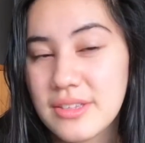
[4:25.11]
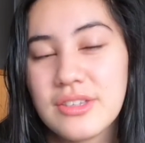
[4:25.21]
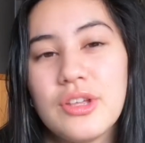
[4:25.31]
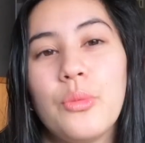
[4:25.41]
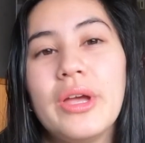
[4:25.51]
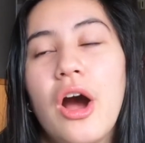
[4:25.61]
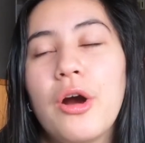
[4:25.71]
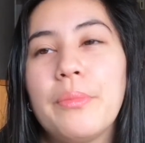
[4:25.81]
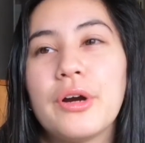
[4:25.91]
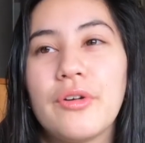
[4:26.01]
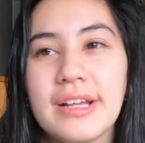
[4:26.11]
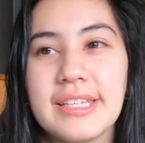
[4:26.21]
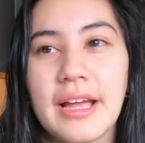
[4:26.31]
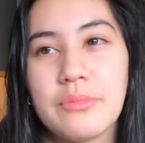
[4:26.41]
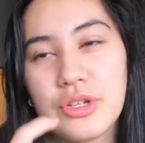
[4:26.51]
So we are
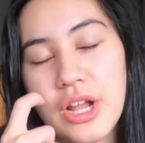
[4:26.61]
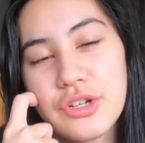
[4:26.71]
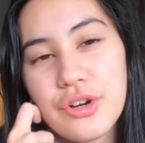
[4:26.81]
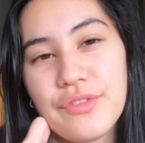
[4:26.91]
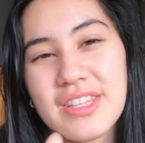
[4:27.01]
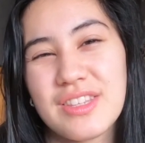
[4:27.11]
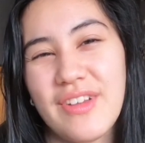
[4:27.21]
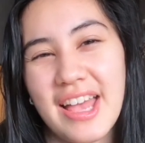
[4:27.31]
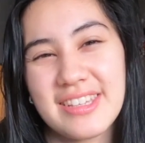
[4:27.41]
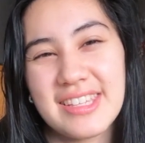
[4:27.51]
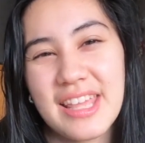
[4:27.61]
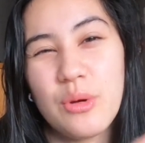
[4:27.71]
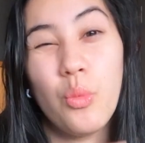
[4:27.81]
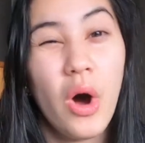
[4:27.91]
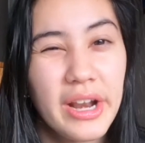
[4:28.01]
progressing. I'm just not sure if it's as fast as
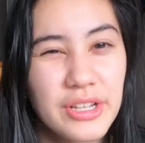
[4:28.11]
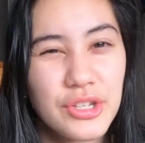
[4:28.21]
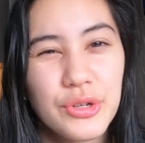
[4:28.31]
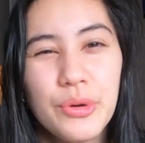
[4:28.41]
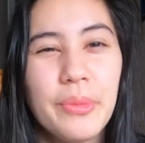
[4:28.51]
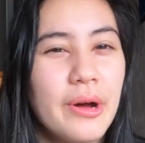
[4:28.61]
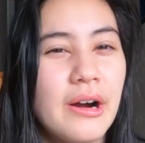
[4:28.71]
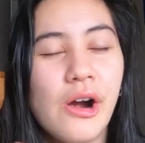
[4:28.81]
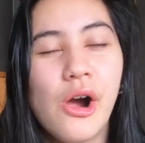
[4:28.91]
they want it to, but